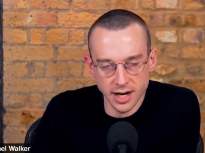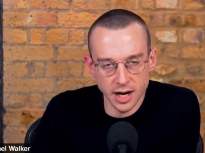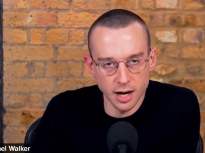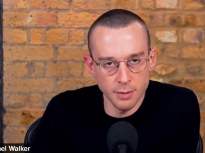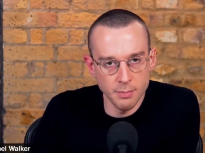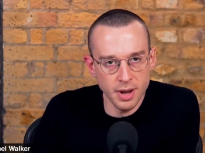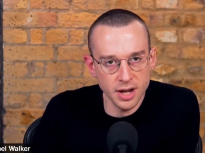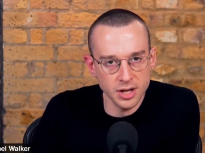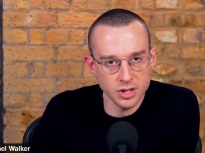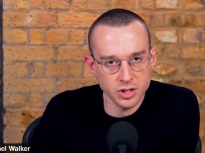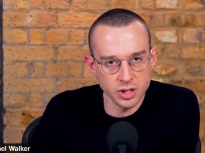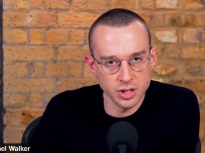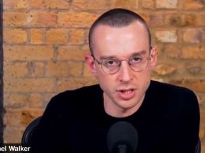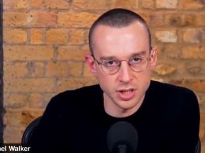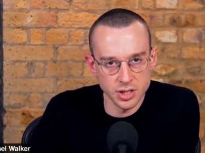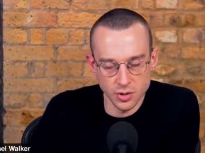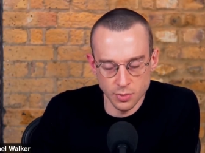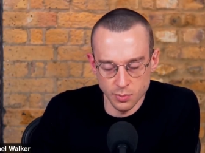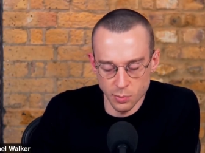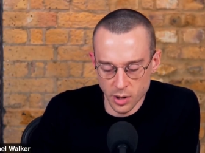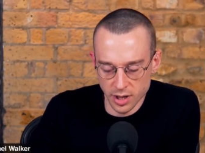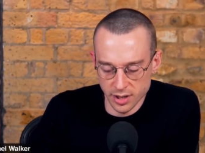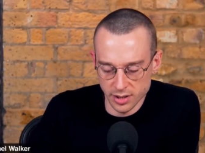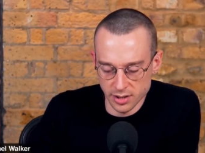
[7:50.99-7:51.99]
I mentioned this
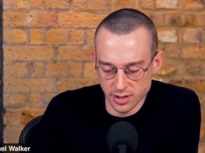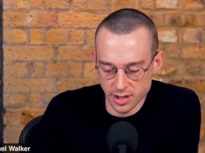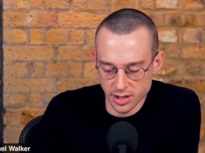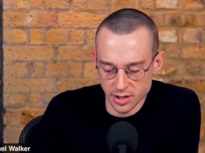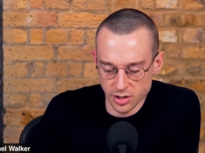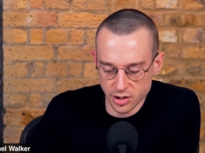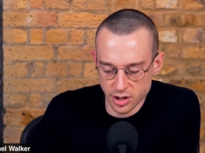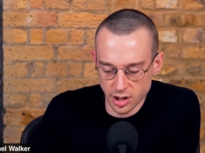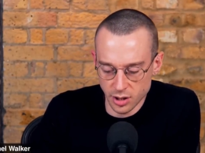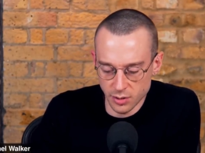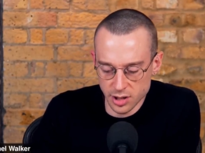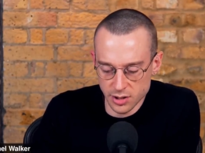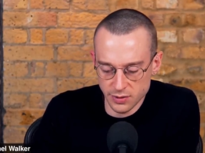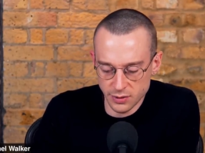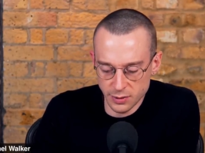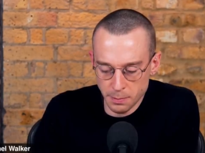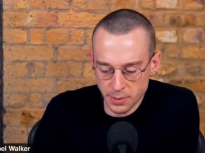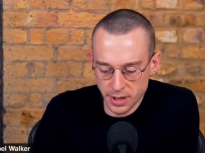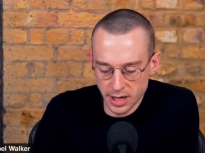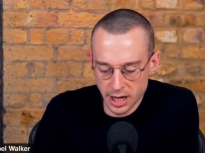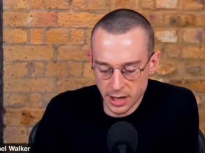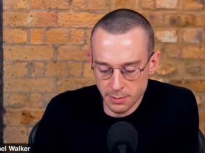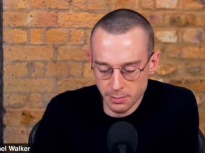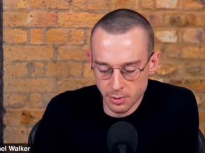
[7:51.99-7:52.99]
on Wednesday's show. It's from
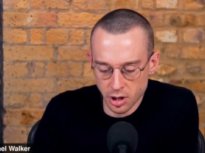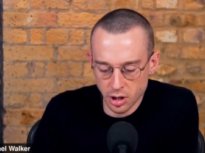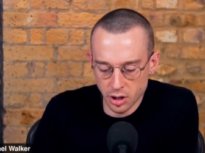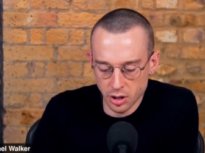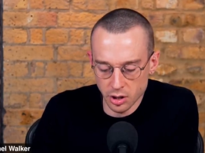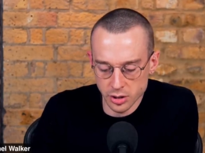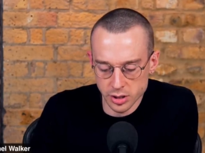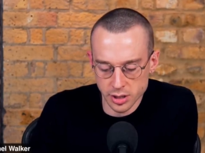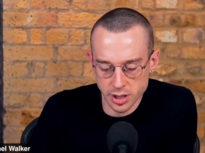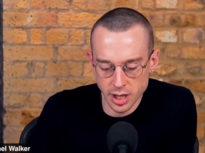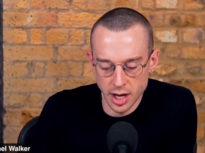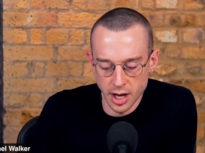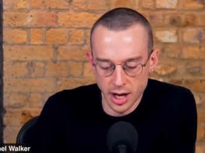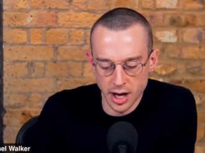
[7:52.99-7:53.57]
PMQs,